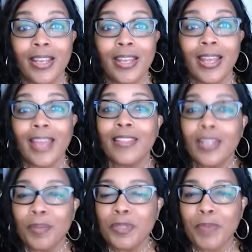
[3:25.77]
And the
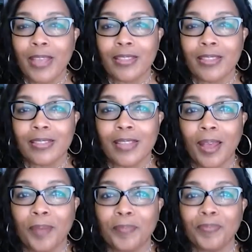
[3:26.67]
numbers back this up.
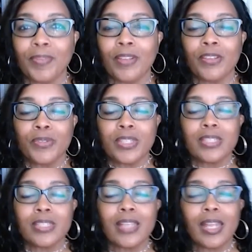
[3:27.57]
There was a
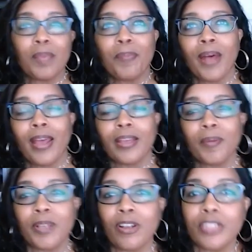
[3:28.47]
study by a
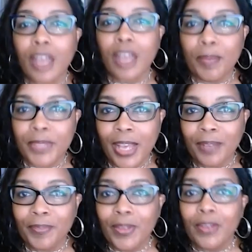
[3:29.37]
company called TopTal
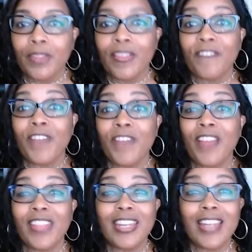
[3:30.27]
that found
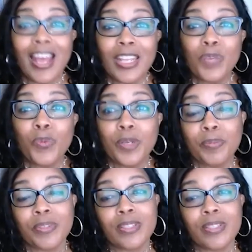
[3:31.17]
that
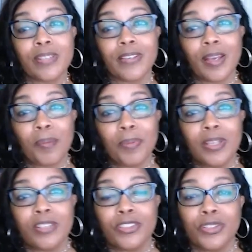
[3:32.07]
91% of
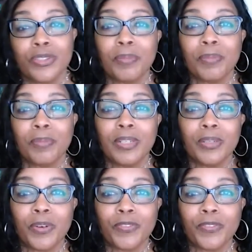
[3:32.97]
companies using blended
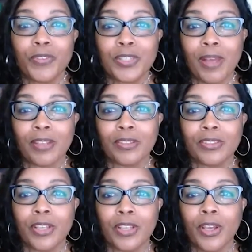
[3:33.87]
workforce
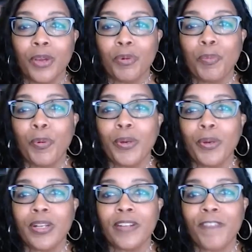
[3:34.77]
models
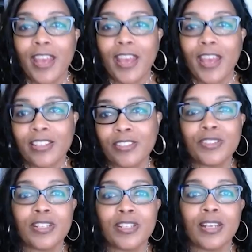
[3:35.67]
reported a faster
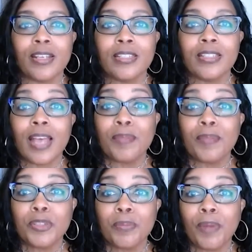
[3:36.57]
time
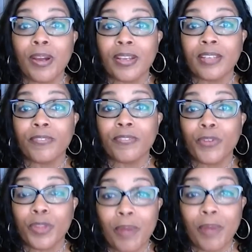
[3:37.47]
to market for
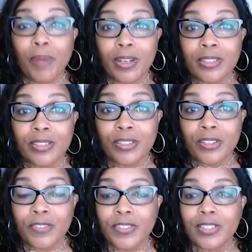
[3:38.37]
their products and
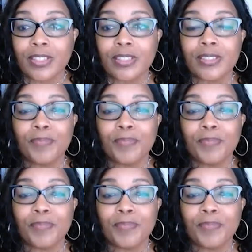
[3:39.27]
services.